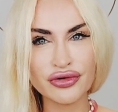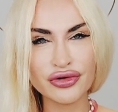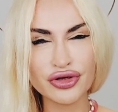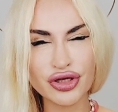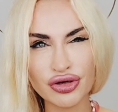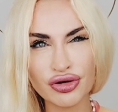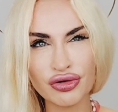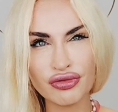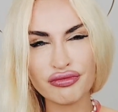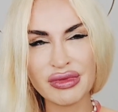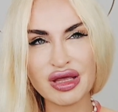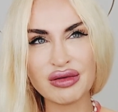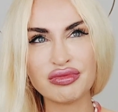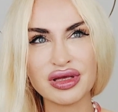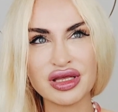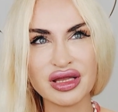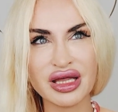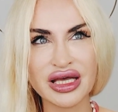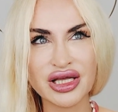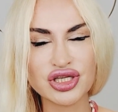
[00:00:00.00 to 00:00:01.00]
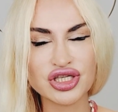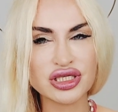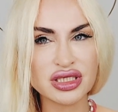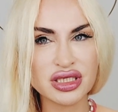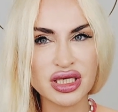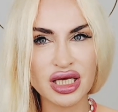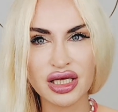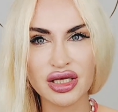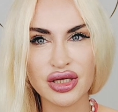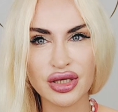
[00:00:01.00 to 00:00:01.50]
you know, maybe like just
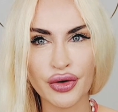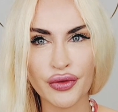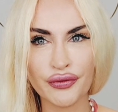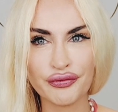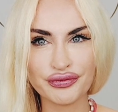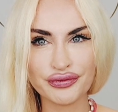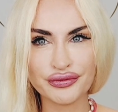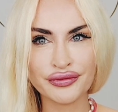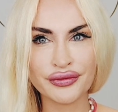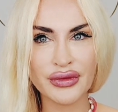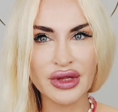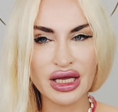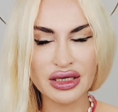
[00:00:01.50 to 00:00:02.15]
like, you know,